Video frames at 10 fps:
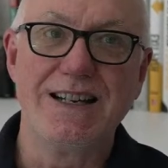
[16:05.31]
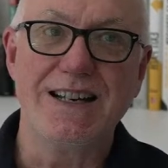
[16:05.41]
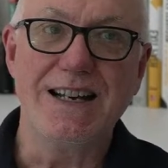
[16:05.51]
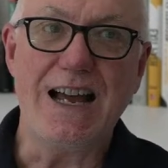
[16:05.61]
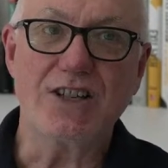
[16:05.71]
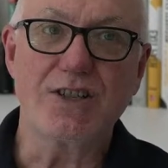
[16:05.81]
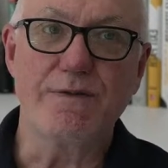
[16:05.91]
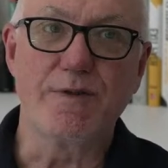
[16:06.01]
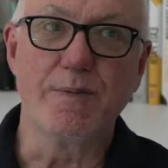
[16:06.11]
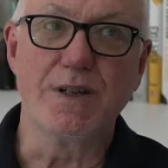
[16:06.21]
And actually,
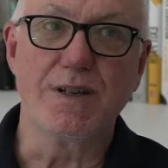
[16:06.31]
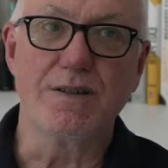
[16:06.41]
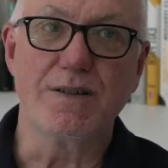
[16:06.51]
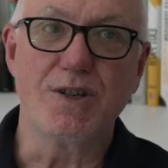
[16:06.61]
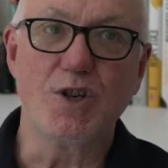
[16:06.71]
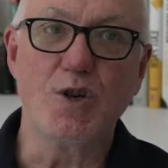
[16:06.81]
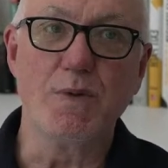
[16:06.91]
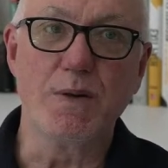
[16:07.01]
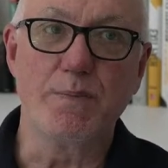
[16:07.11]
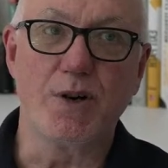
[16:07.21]
from the
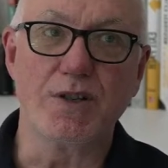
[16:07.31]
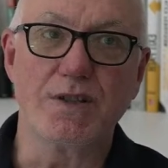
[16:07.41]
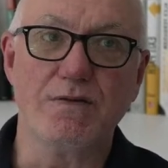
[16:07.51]
human point